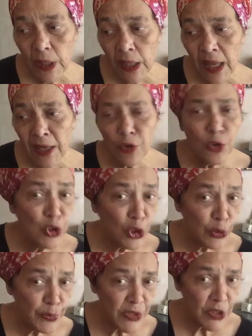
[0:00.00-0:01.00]
I
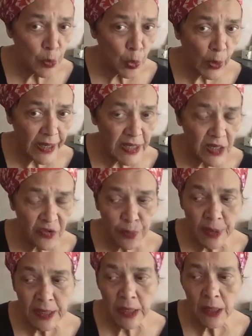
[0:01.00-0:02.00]
adopt some ways of
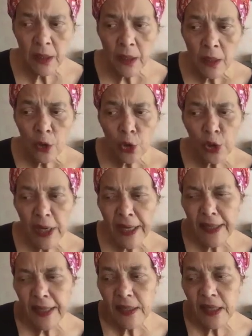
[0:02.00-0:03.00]
being, or I
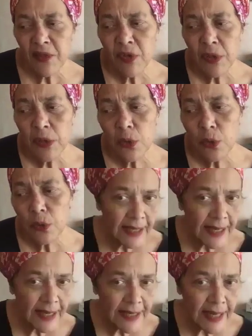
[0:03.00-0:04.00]
can even, you know,
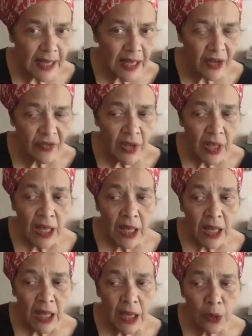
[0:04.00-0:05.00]
the bad feeling I
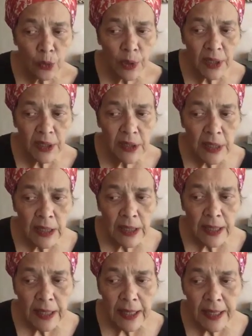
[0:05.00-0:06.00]
can have,
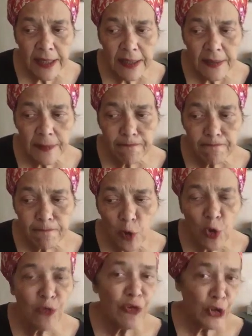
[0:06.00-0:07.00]
how
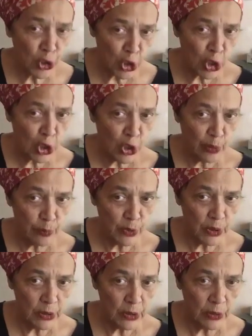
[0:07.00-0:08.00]
I
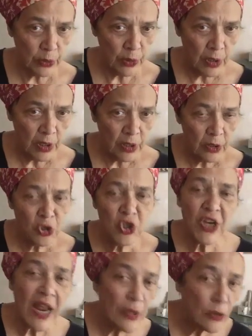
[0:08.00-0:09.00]
overcome, you know,
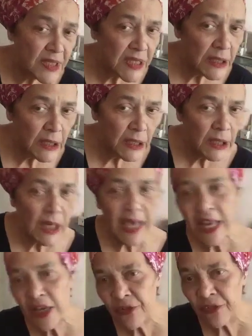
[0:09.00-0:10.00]
a
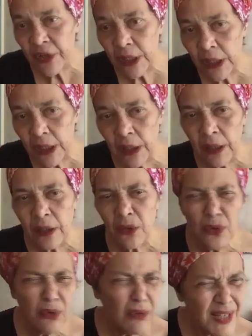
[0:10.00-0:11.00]
jealousy, envy,
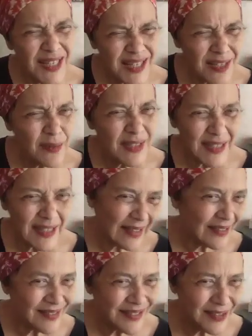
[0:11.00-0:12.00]
you know, all these
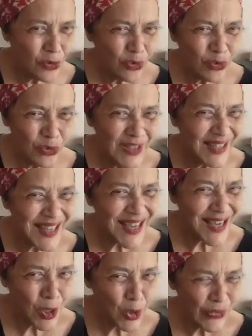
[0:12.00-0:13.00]
things, you know, the
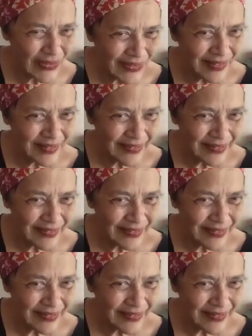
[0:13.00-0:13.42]
ego things.